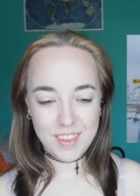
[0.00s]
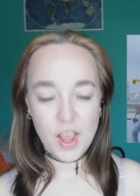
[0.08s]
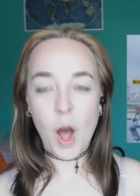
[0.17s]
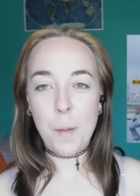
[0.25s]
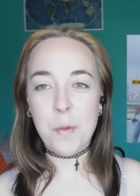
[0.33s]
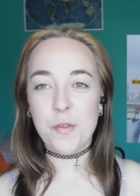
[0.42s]

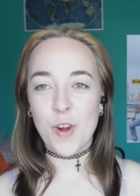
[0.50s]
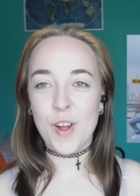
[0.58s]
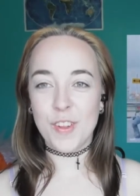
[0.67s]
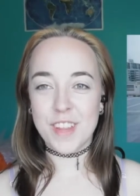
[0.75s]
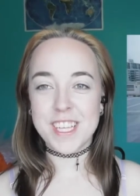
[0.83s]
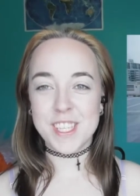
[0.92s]
I
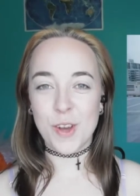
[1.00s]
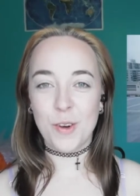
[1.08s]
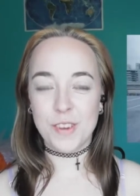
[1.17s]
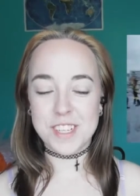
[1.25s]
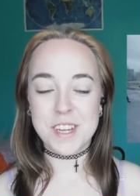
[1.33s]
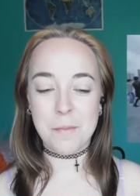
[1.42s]
prefer this
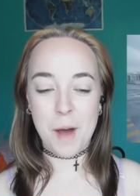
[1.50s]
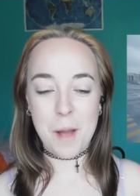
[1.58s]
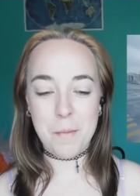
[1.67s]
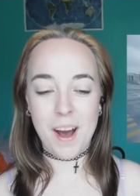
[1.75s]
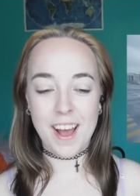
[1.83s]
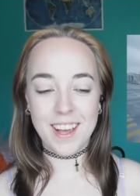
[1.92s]
song to My
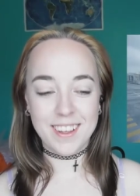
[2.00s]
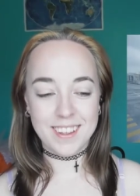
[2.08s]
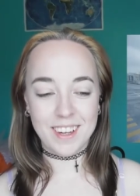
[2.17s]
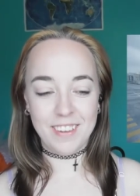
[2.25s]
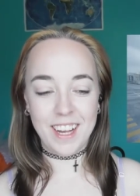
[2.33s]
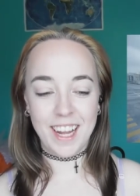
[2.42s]
My.
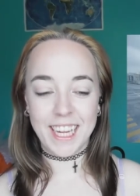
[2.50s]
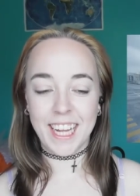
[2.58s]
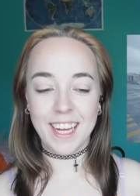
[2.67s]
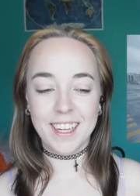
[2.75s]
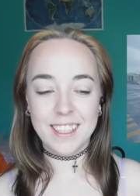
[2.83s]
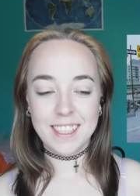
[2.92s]
I really like
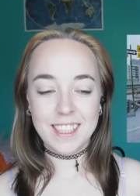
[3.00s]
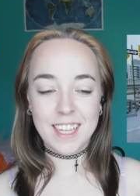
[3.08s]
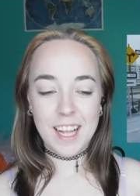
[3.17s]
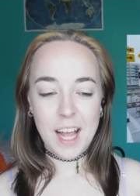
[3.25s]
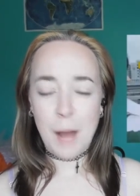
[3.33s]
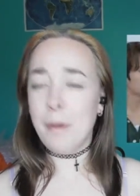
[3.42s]
it.
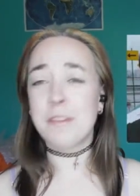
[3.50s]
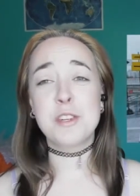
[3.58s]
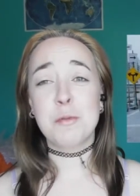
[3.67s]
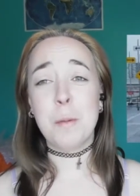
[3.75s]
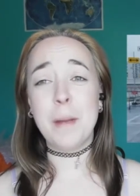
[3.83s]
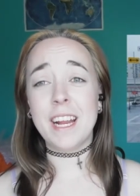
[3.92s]
I'm having to
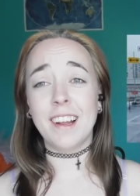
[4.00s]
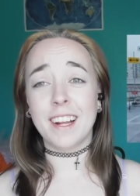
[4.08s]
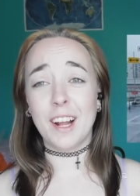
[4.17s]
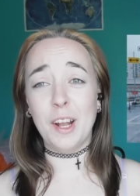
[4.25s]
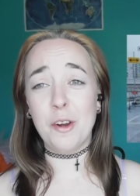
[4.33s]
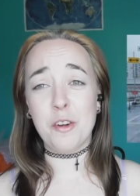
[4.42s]
repeat like
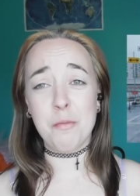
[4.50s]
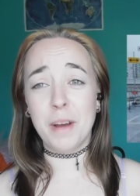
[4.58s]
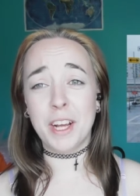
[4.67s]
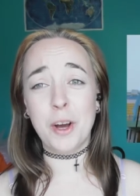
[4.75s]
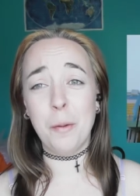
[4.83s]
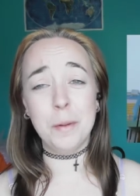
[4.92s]
a load of my
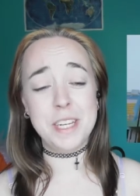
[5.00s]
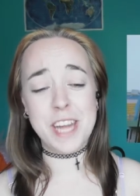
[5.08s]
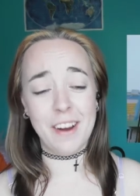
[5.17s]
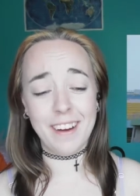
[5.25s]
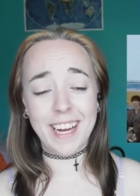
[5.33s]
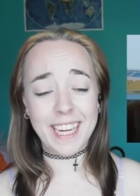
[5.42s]

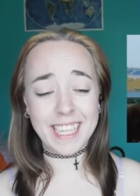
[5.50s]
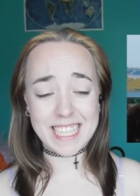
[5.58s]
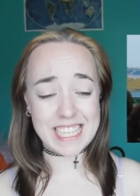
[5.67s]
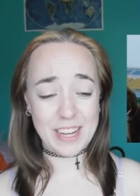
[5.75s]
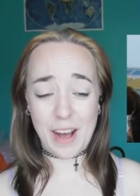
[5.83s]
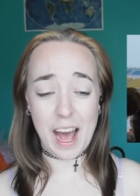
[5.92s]
commentary
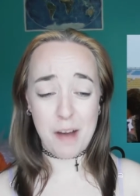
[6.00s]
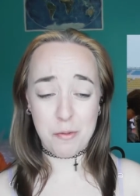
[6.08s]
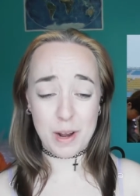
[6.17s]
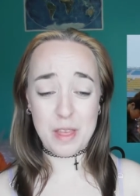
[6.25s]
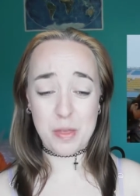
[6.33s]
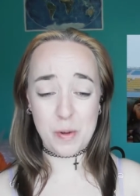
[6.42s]
because I got
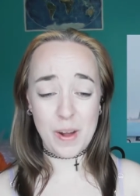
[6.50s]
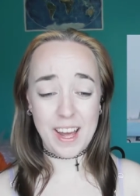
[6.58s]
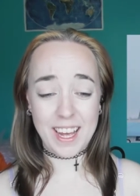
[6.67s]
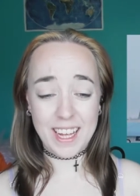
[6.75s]
halfway through